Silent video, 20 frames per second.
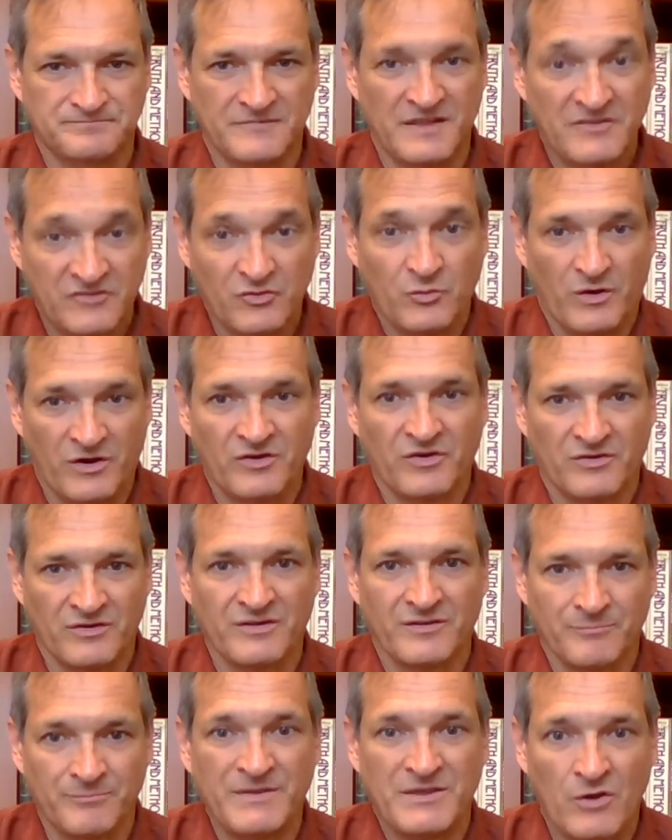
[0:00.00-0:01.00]
into our
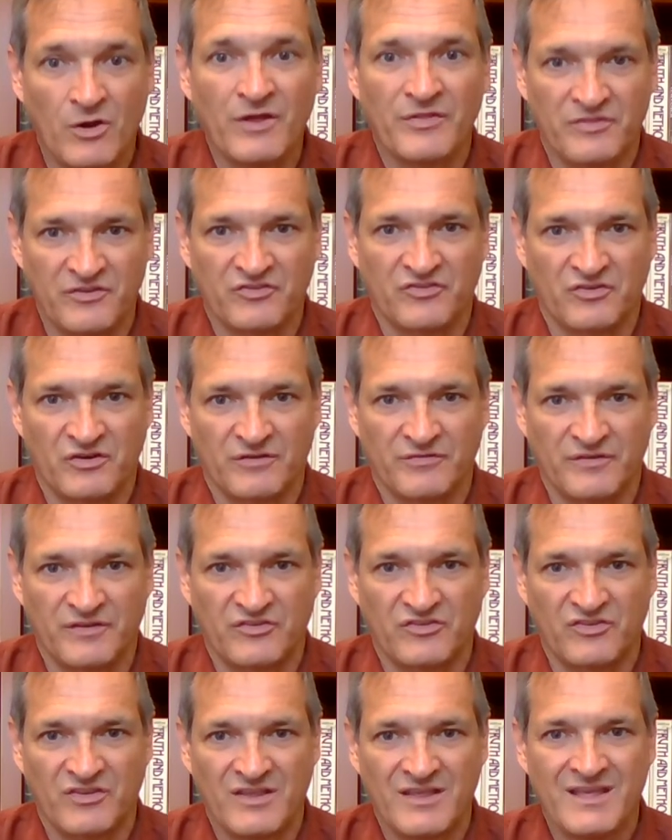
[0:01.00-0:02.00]
beyond the
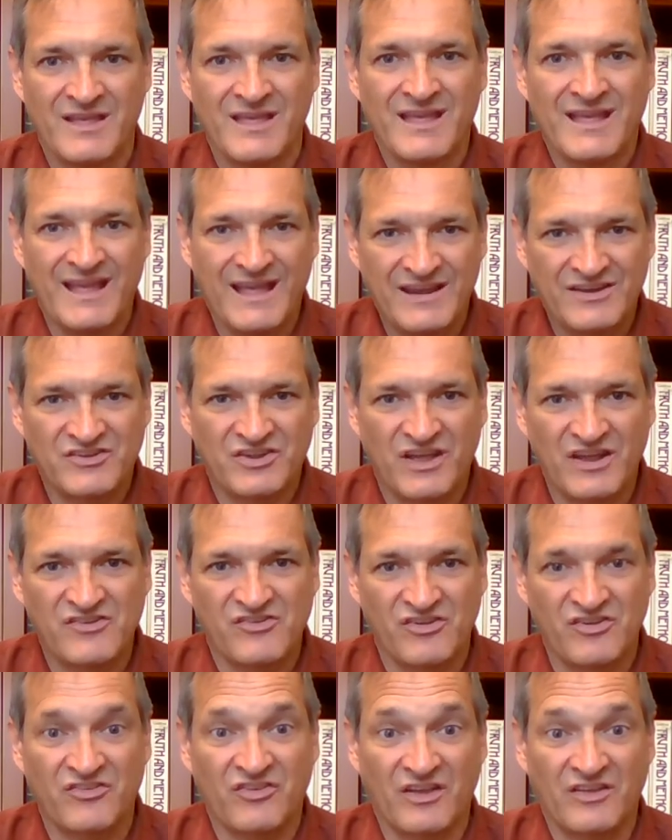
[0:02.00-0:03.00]
surface, and
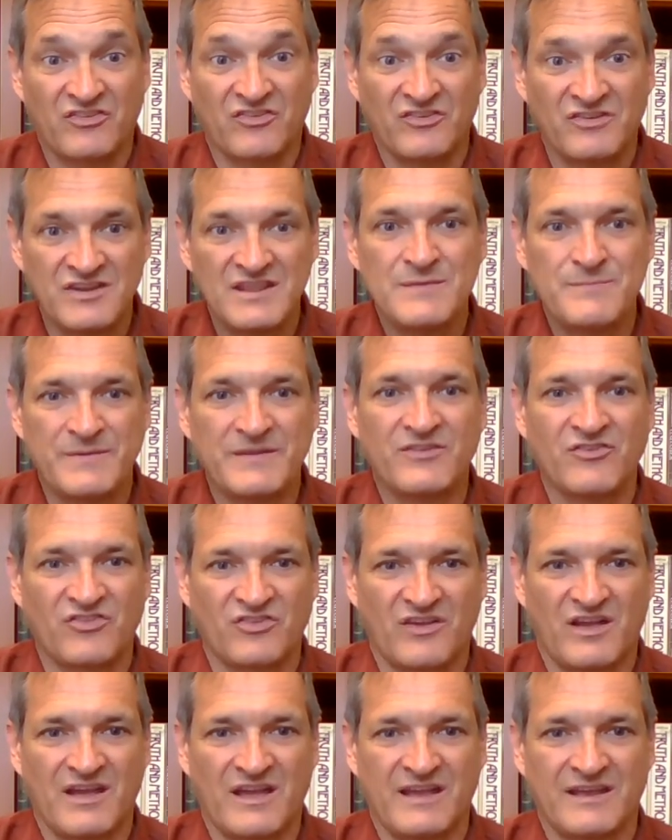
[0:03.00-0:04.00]
touches us deep
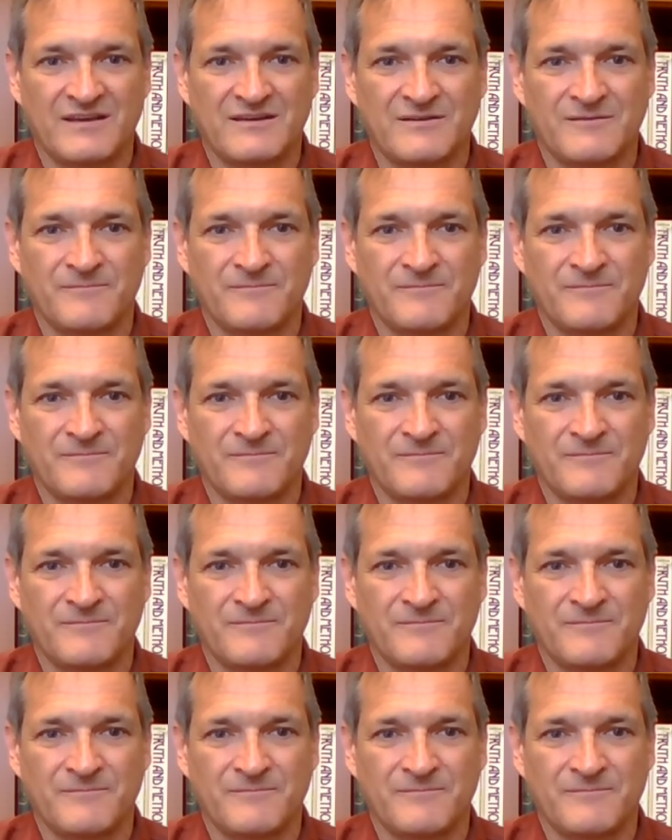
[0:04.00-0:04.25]
inside.